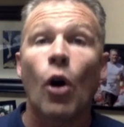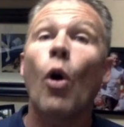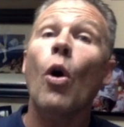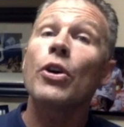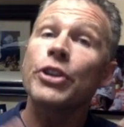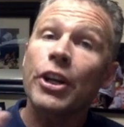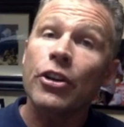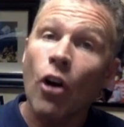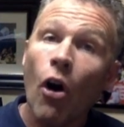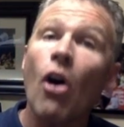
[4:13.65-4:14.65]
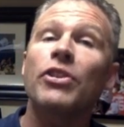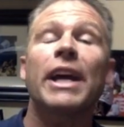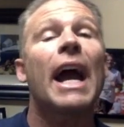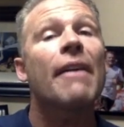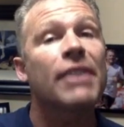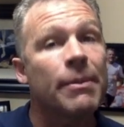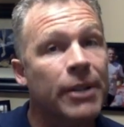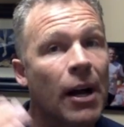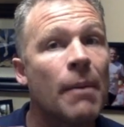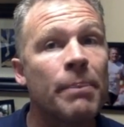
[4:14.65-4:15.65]
or you can call to have them
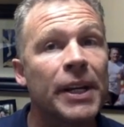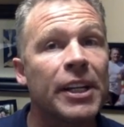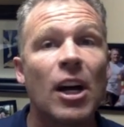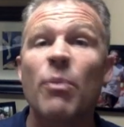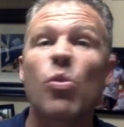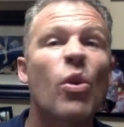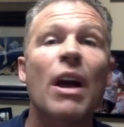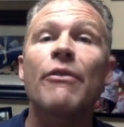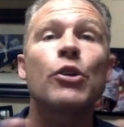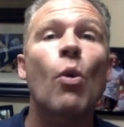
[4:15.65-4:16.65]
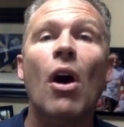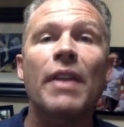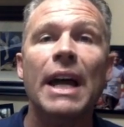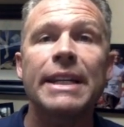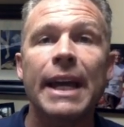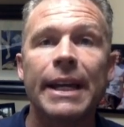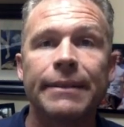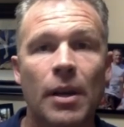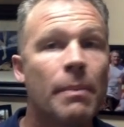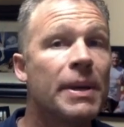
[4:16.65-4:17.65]
come pick it up wherever you are that
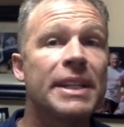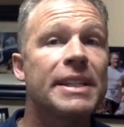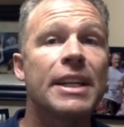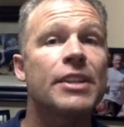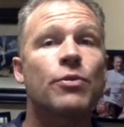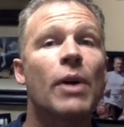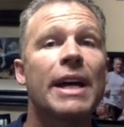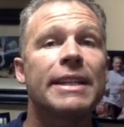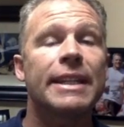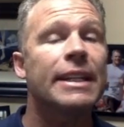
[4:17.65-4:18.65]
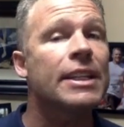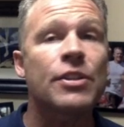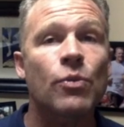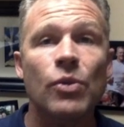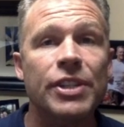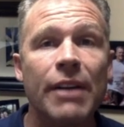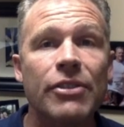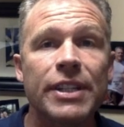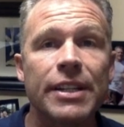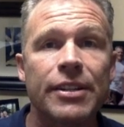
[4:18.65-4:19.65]
day. Business, residence,
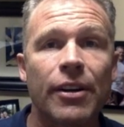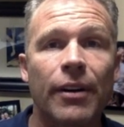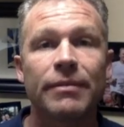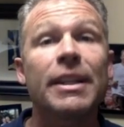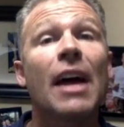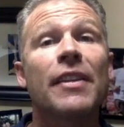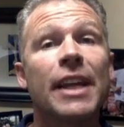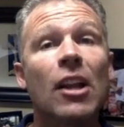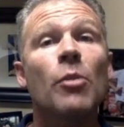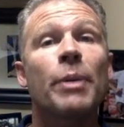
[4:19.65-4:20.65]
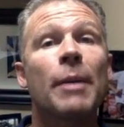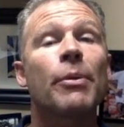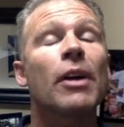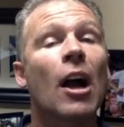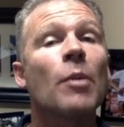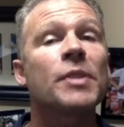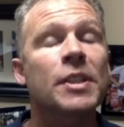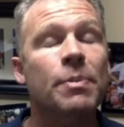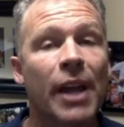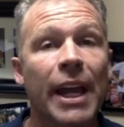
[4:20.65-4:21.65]
whichever's easier. Now the yellow paper helps
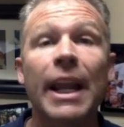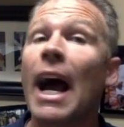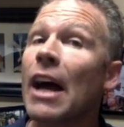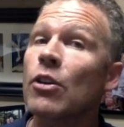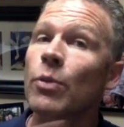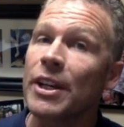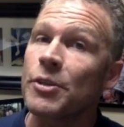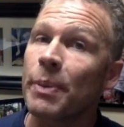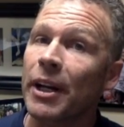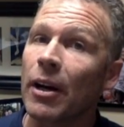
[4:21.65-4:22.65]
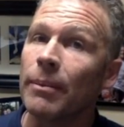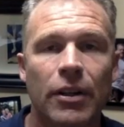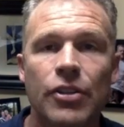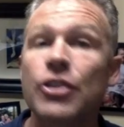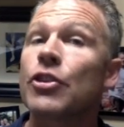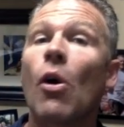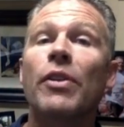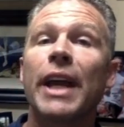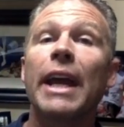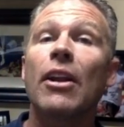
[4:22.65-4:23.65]
explain how to arrange a pickup. Just call
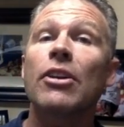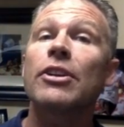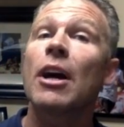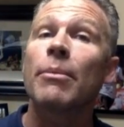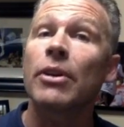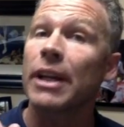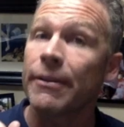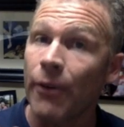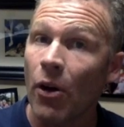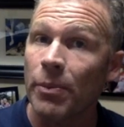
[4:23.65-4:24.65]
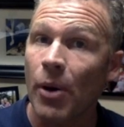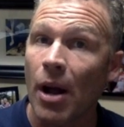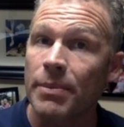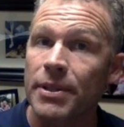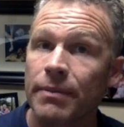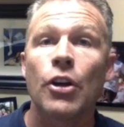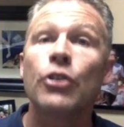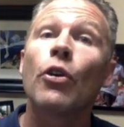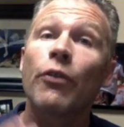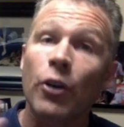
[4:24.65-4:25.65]
the 800 number and follow the prompts.
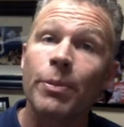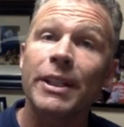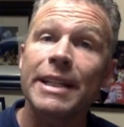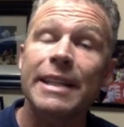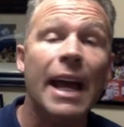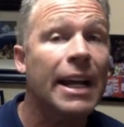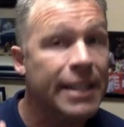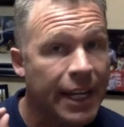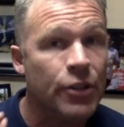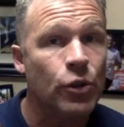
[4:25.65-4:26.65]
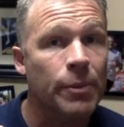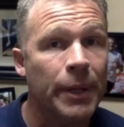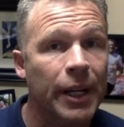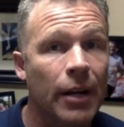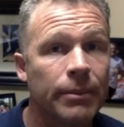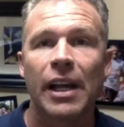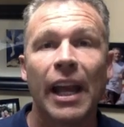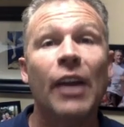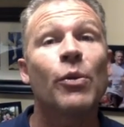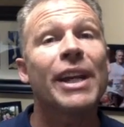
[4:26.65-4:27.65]
You'll verbally say, schedule a pickup,
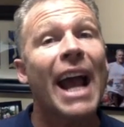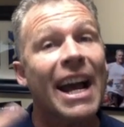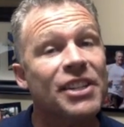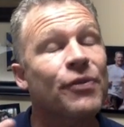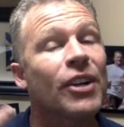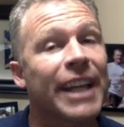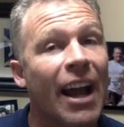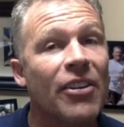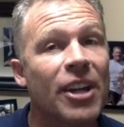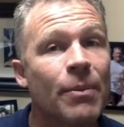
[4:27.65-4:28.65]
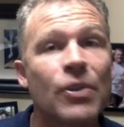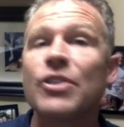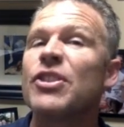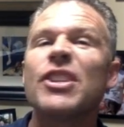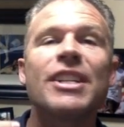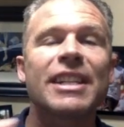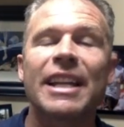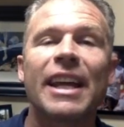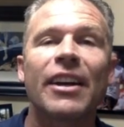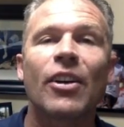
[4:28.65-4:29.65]
and when asked for account numbers, you just
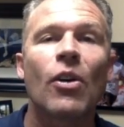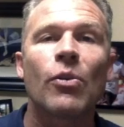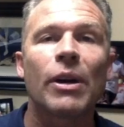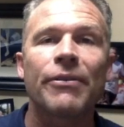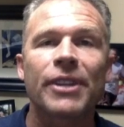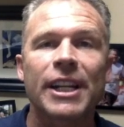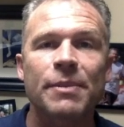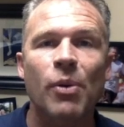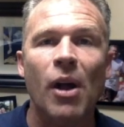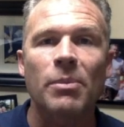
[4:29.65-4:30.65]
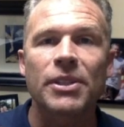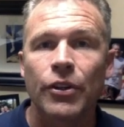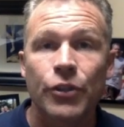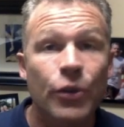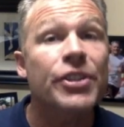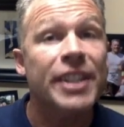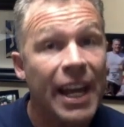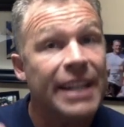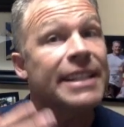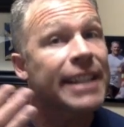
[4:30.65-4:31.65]
let that go and wait for the next prompt. You'll
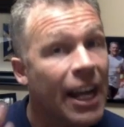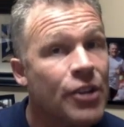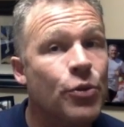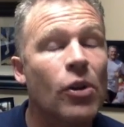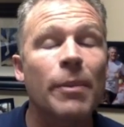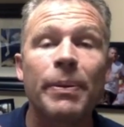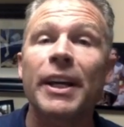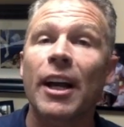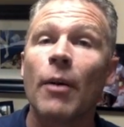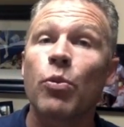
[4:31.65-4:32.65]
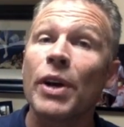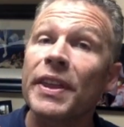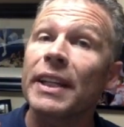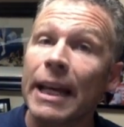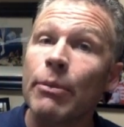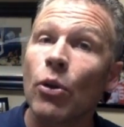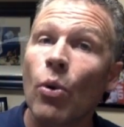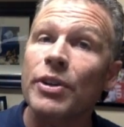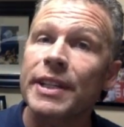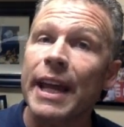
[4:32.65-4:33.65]
say, schedule a pickup with a label
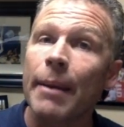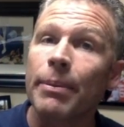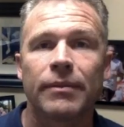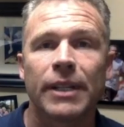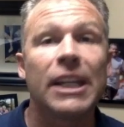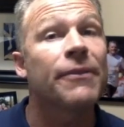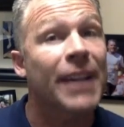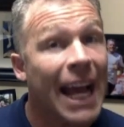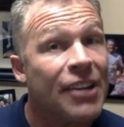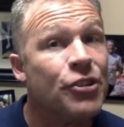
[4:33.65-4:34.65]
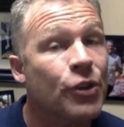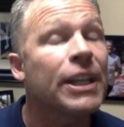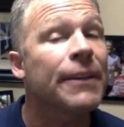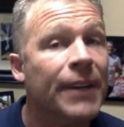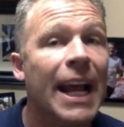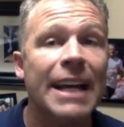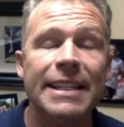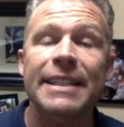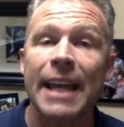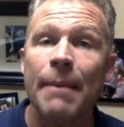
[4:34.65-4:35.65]
or stamp. And if it asks you if it has
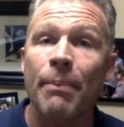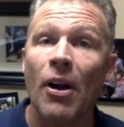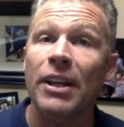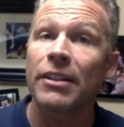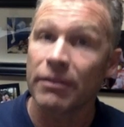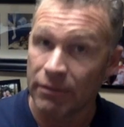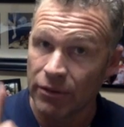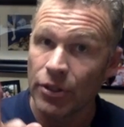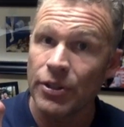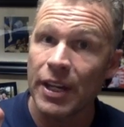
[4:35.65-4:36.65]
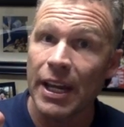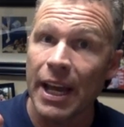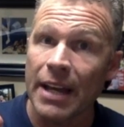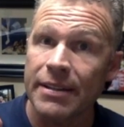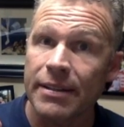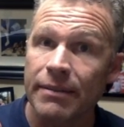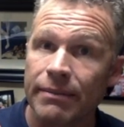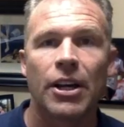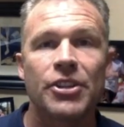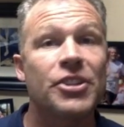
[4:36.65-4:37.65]
a stamp on it, you say yes.
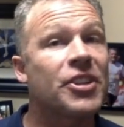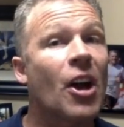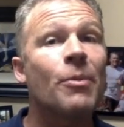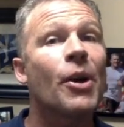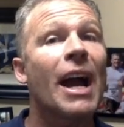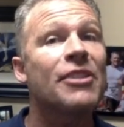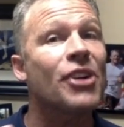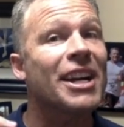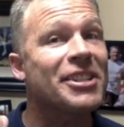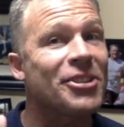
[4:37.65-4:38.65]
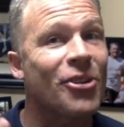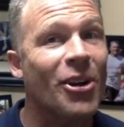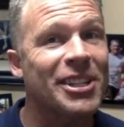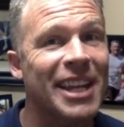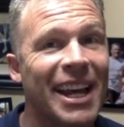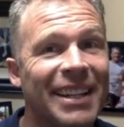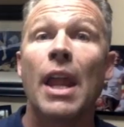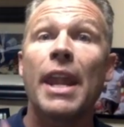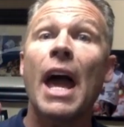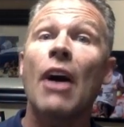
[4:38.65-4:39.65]
Just tell them your address and you're all set.
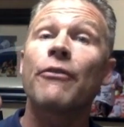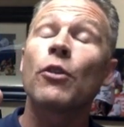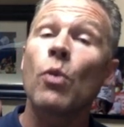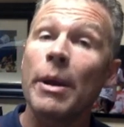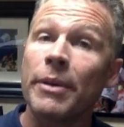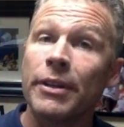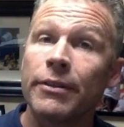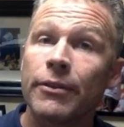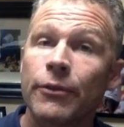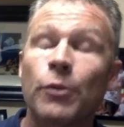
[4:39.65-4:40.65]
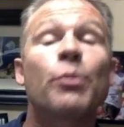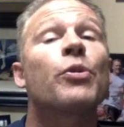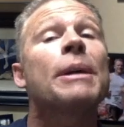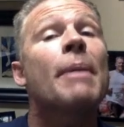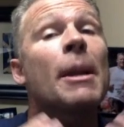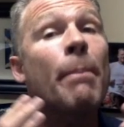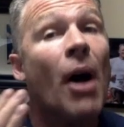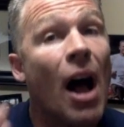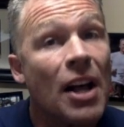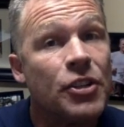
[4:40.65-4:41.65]
Now, for women, for
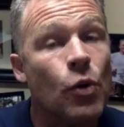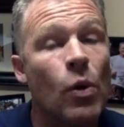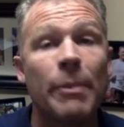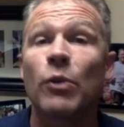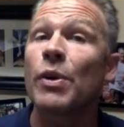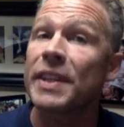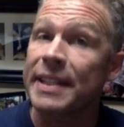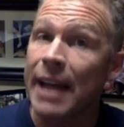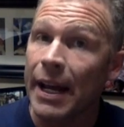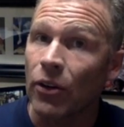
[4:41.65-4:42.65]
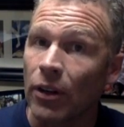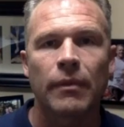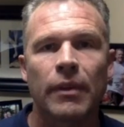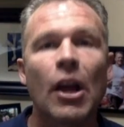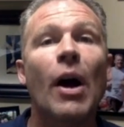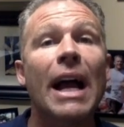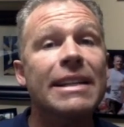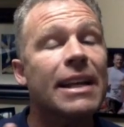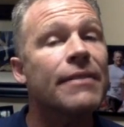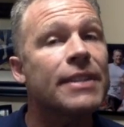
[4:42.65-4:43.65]
premenopausal women with a cycle. Now,
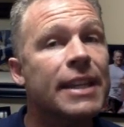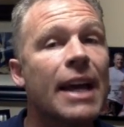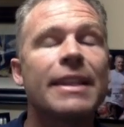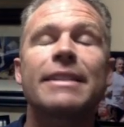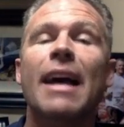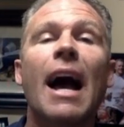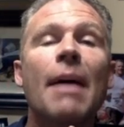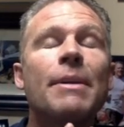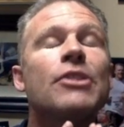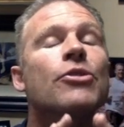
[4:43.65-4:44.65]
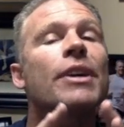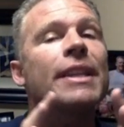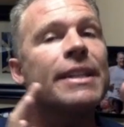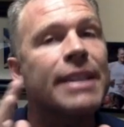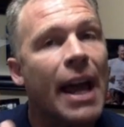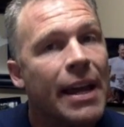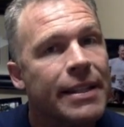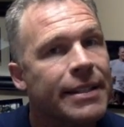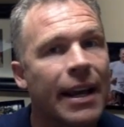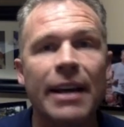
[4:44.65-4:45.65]
as I've said, the timing during the day of the
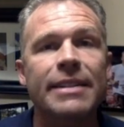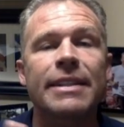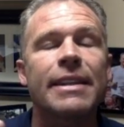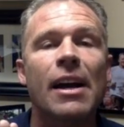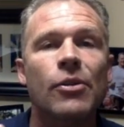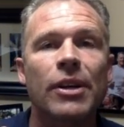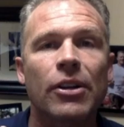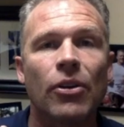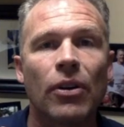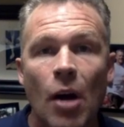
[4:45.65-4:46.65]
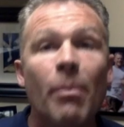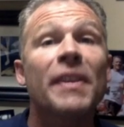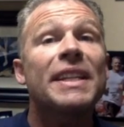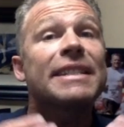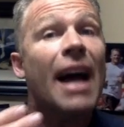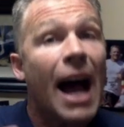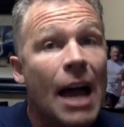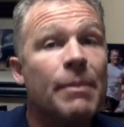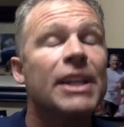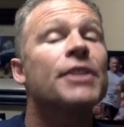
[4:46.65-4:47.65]
test is not critical, but the
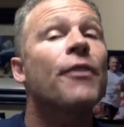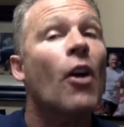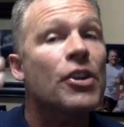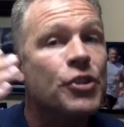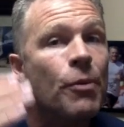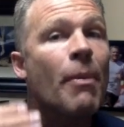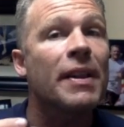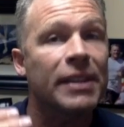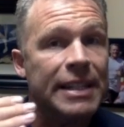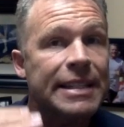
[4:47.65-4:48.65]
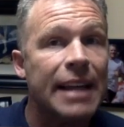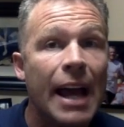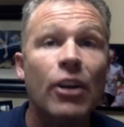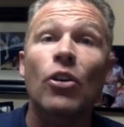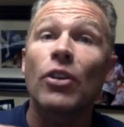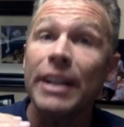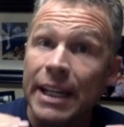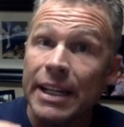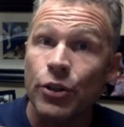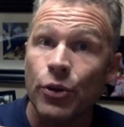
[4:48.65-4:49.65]
timing as far as your monthly cycle is